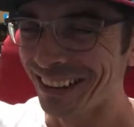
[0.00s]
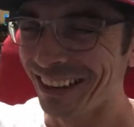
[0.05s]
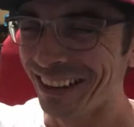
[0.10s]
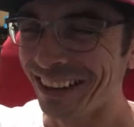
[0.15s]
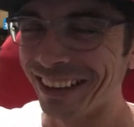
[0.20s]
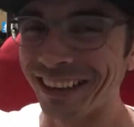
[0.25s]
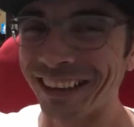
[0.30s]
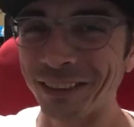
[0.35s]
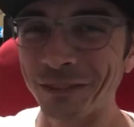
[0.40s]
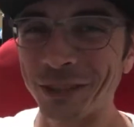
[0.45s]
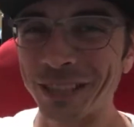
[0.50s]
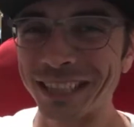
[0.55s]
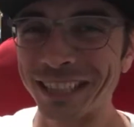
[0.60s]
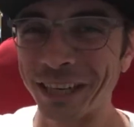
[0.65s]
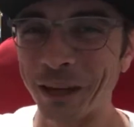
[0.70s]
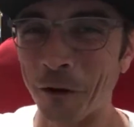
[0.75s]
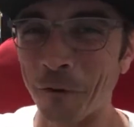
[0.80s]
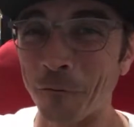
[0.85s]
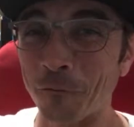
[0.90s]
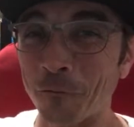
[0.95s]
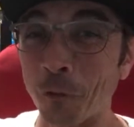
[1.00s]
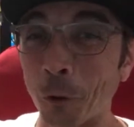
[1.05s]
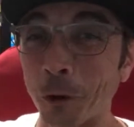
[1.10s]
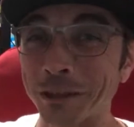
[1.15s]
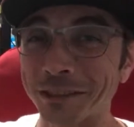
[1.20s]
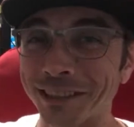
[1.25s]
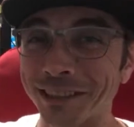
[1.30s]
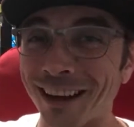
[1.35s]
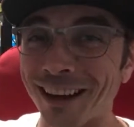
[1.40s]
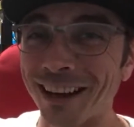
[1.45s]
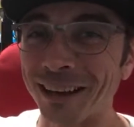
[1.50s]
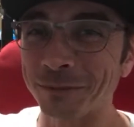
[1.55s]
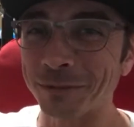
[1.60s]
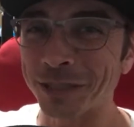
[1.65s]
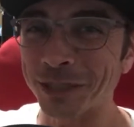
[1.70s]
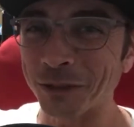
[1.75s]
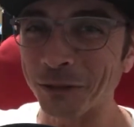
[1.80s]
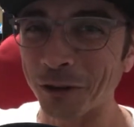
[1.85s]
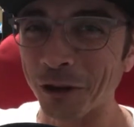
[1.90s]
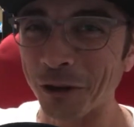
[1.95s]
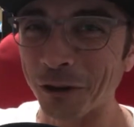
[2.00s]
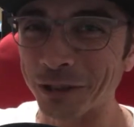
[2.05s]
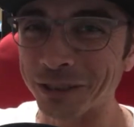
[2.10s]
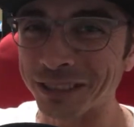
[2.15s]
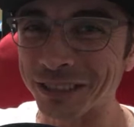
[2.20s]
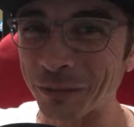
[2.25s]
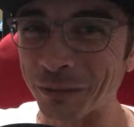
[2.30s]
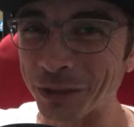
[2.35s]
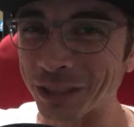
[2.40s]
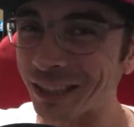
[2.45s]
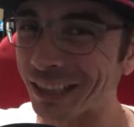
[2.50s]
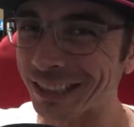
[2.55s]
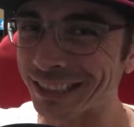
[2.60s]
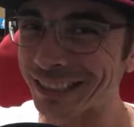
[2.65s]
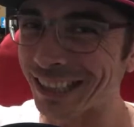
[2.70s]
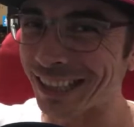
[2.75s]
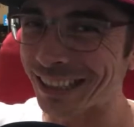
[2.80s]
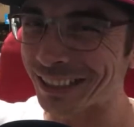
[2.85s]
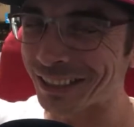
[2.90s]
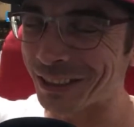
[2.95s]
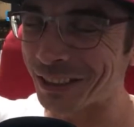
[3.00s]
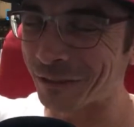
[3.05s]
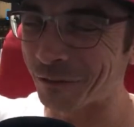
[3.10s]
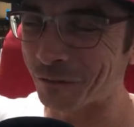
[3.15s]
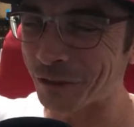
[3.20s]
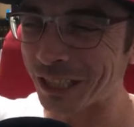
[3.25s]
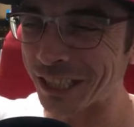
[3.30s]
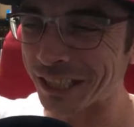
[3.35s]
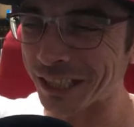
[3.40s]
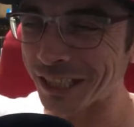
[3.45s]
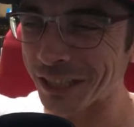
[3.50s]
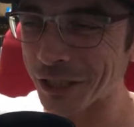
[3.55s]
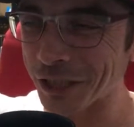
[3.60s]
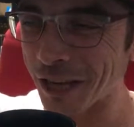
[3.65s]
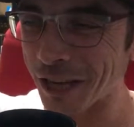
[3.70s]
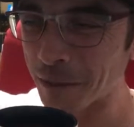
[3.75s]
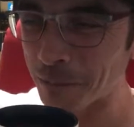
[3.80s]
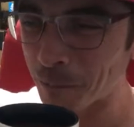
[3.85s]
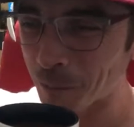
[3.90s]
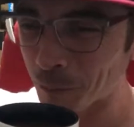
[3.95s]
Would they go 4 times in a row or something like that and couldn't finish the job?